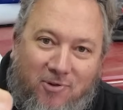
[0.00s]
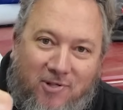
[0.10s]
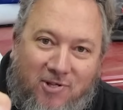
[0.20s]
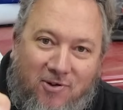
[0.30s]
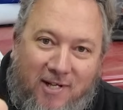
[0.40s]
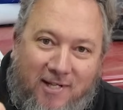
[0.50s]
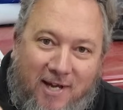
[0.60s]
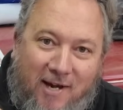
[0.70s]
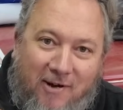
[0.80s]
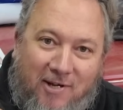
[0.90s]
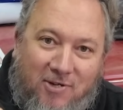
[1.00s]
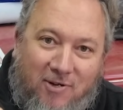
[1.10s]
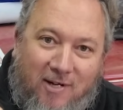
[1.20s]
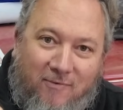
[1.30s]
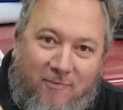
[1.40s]
put Scotty's Garage
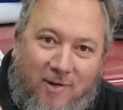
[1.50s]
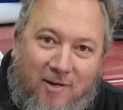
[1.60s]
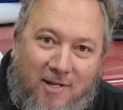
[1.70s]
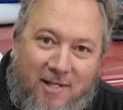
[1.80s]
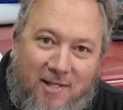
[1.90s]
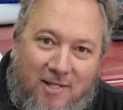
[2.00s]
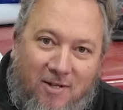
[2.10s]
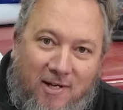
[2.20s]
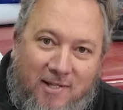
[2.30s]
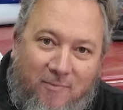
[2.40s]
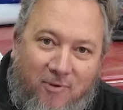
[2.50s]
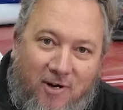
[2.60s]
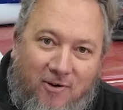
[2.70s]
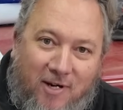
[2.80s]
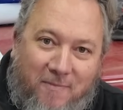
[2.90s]
on it when I did the slicing
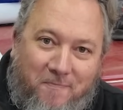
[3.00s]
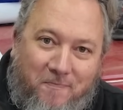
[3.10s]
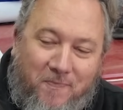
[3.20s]
program.